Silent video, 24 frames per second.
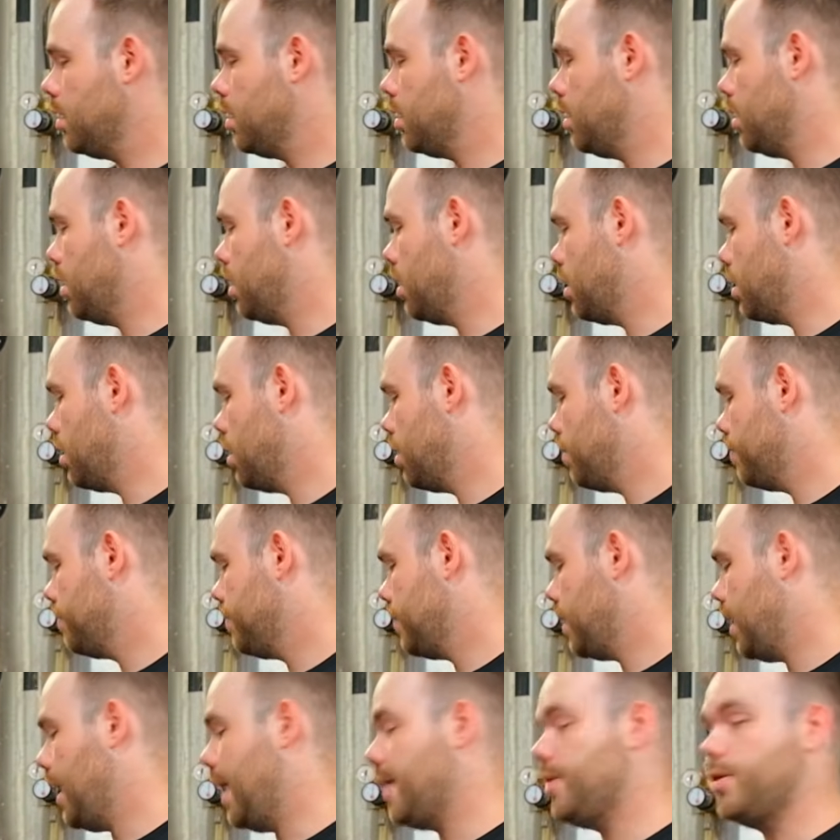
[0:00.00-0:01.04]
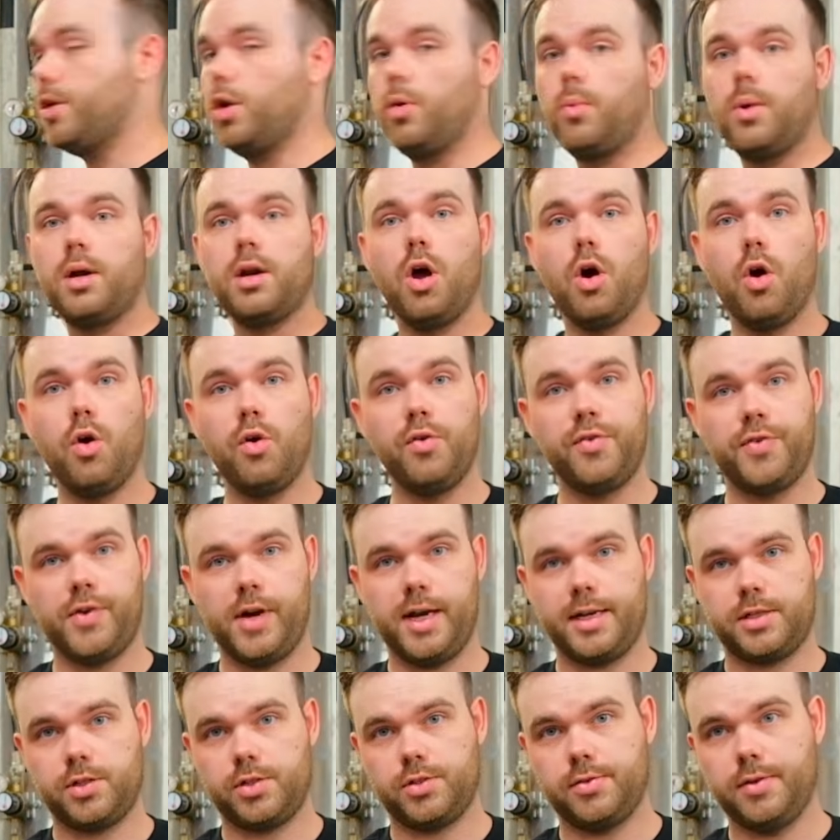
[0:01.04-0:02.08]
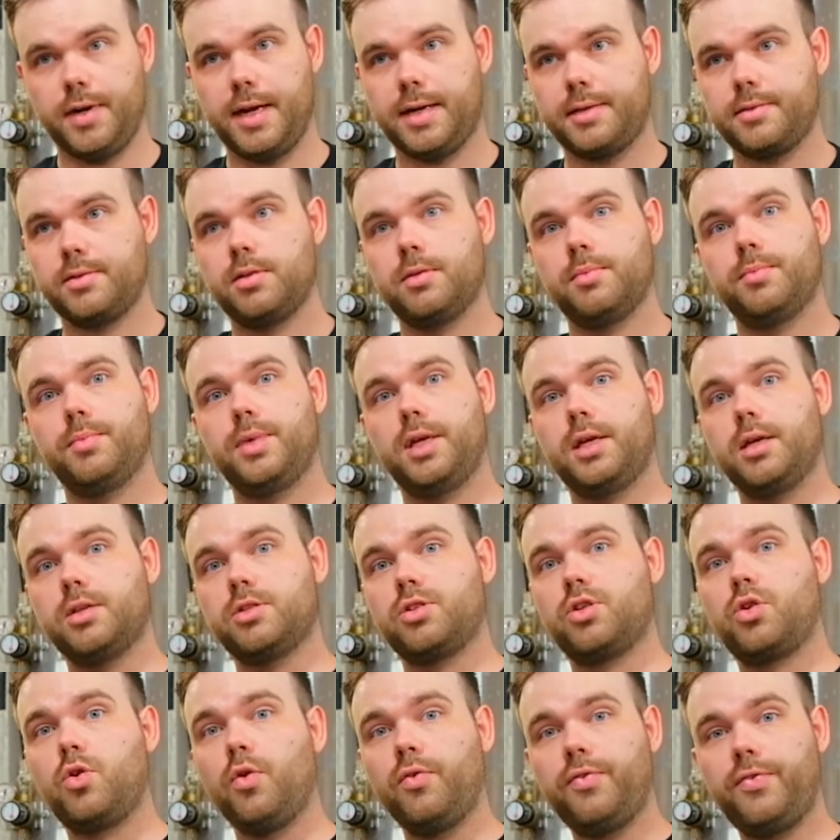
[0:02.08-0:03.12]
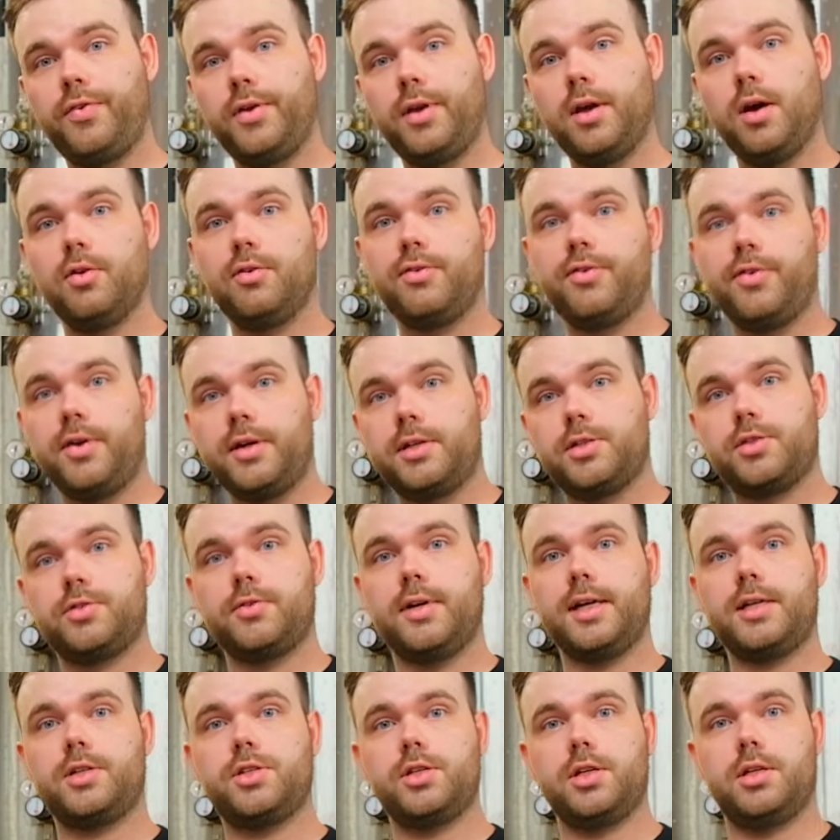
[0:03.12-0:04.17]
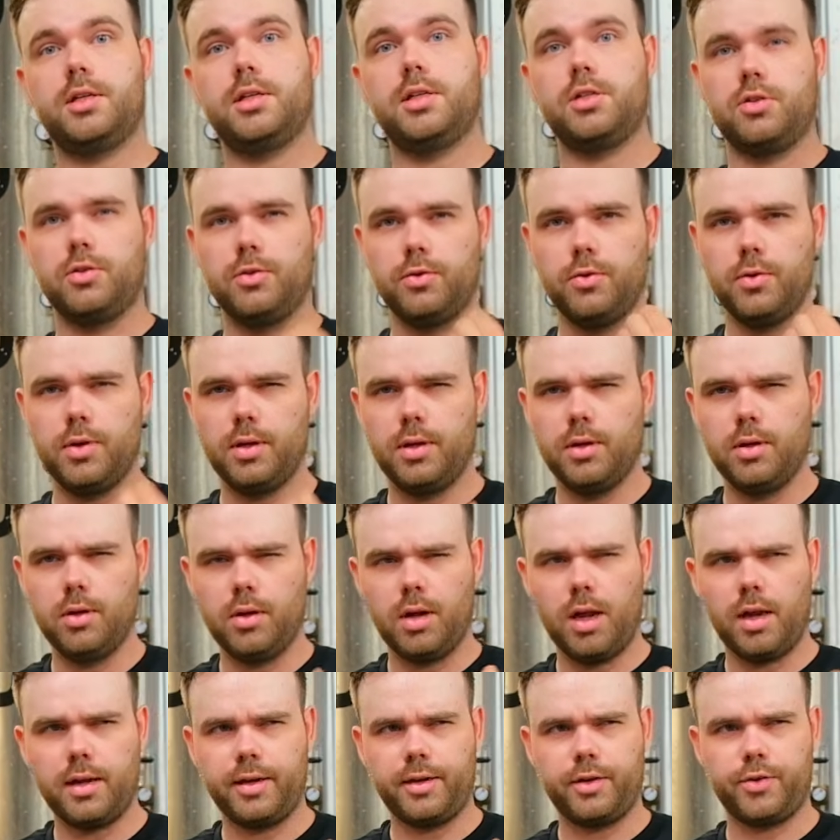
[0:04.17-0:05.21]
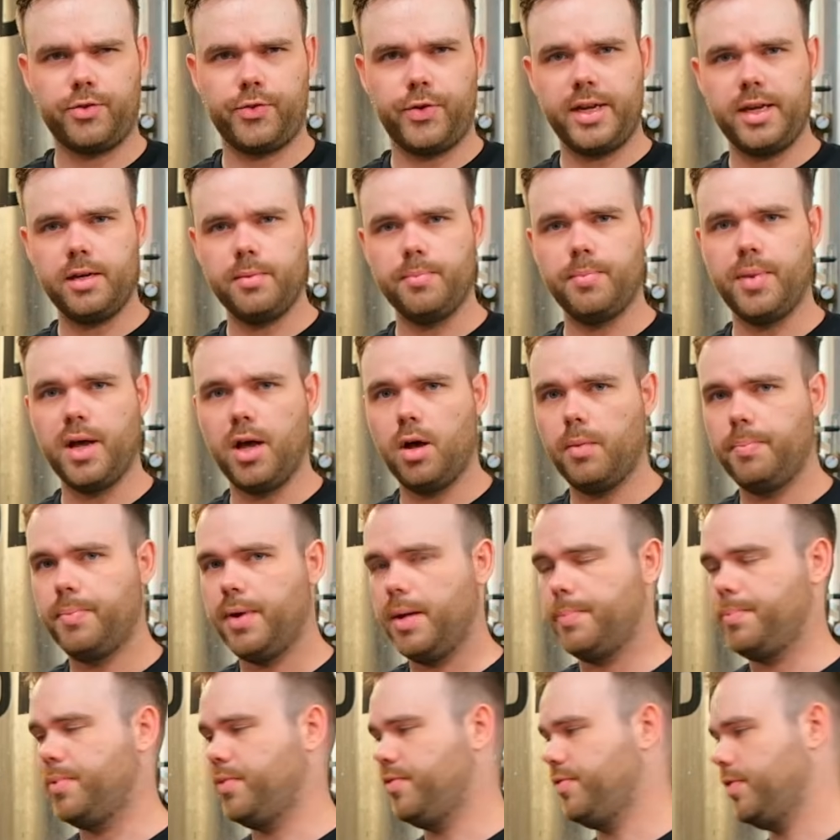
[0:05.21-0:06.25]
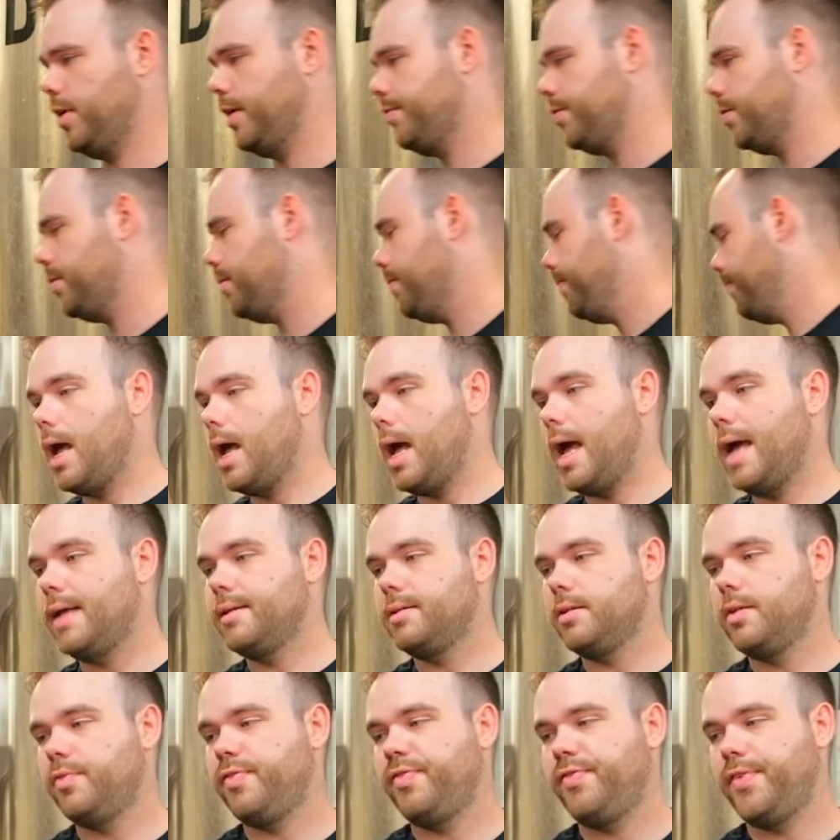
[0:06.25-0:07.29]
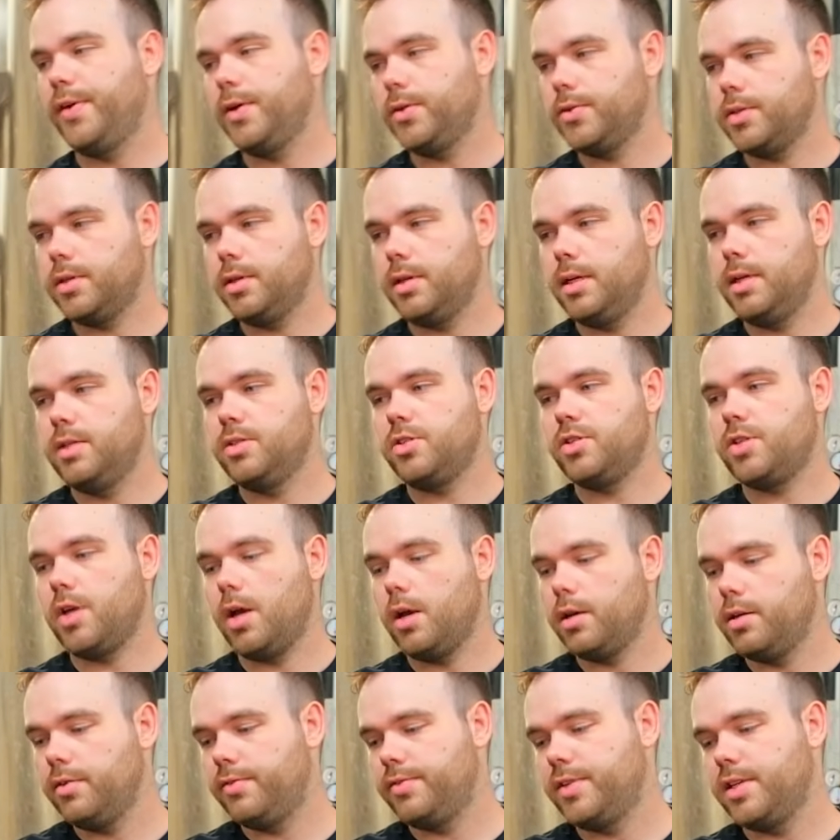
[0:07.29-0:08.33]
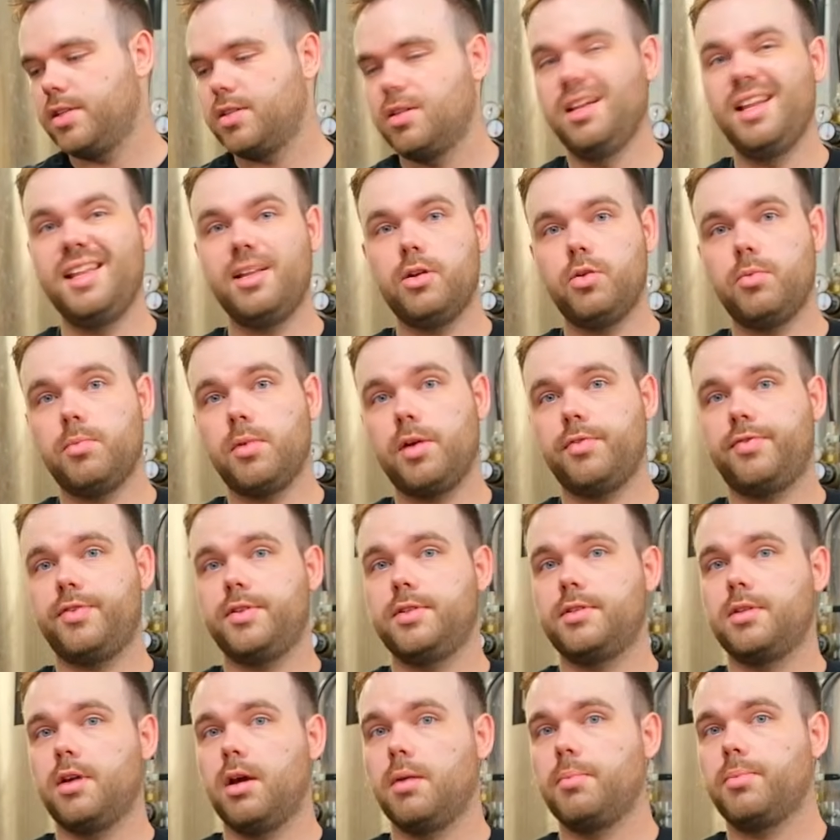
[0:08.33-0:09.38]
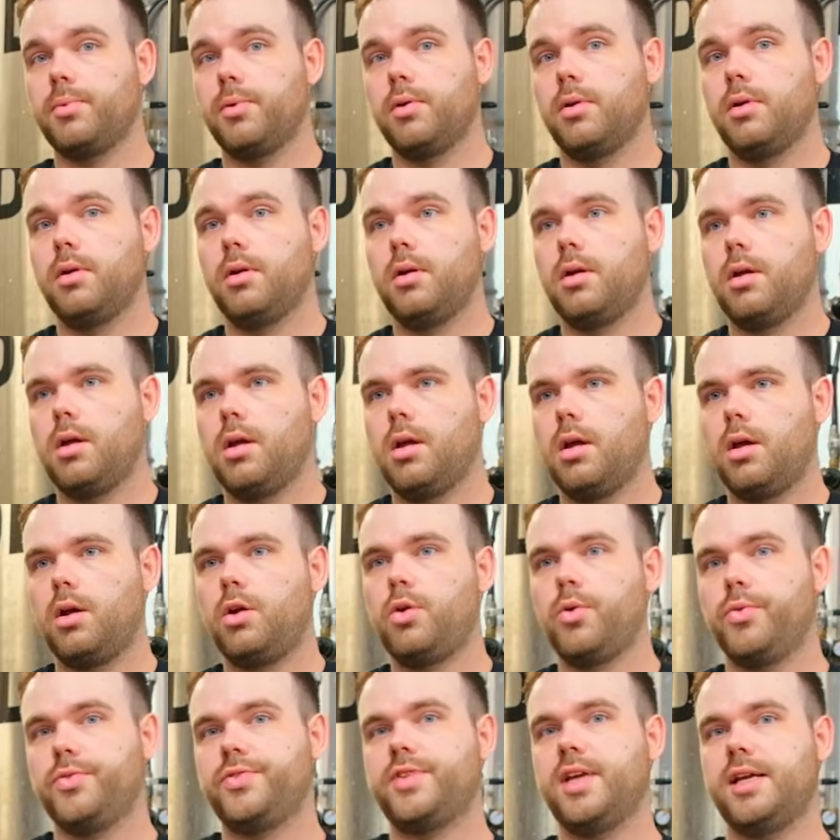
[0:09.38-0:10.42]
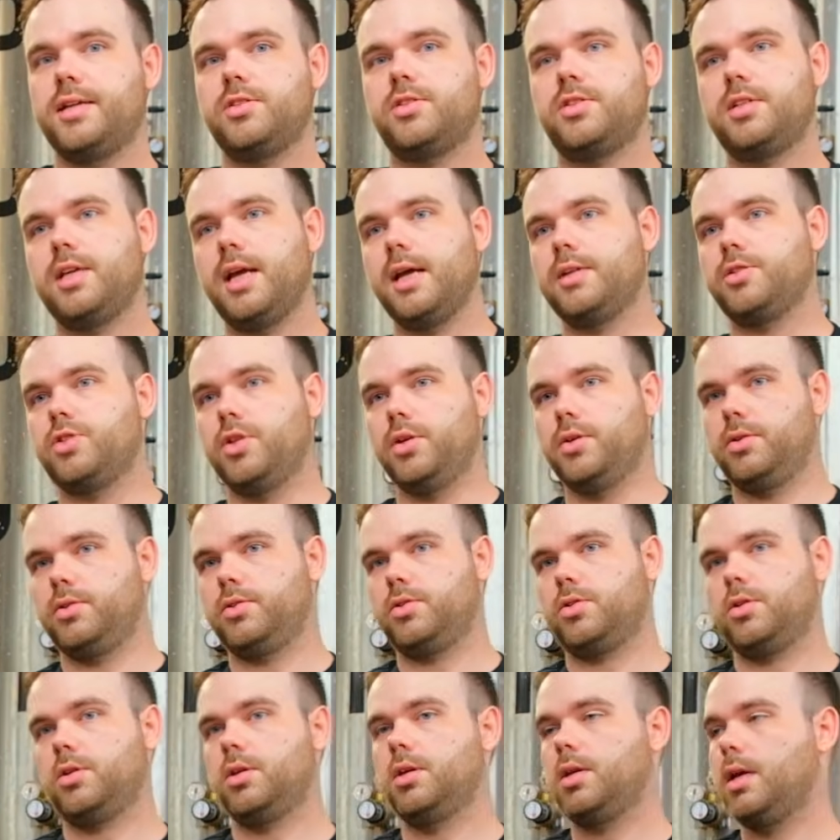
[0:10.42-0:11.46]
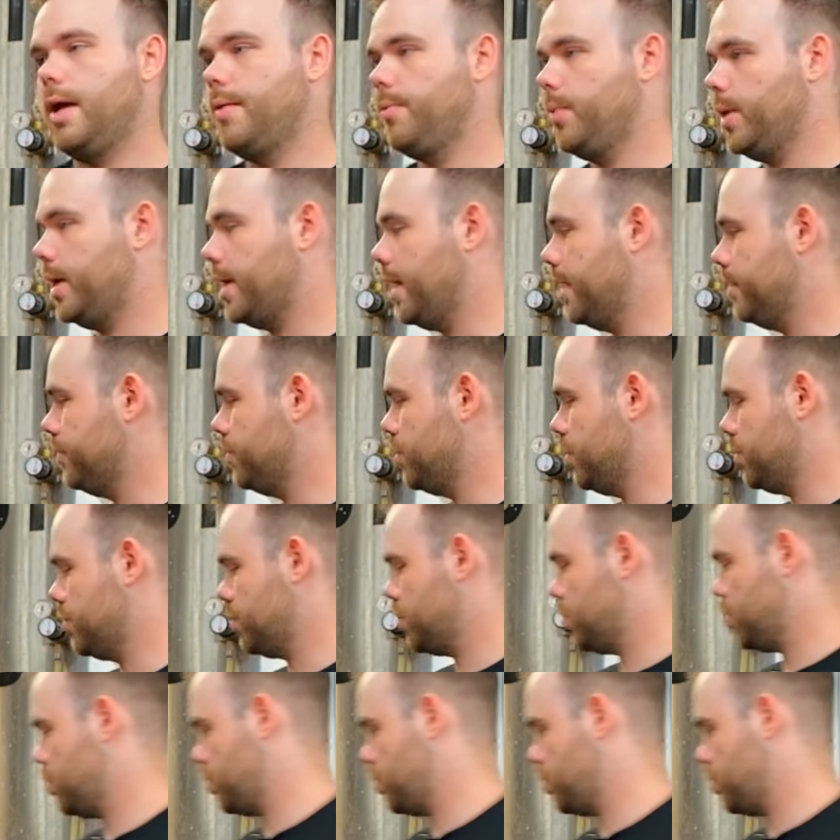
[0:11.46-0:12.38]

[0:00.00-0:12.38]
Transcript: And you don't want to over extract, because coffee over extraction is a real like green bell pepper flavor. And the filter inside of this little muffin top contains the adjuncts, and we can just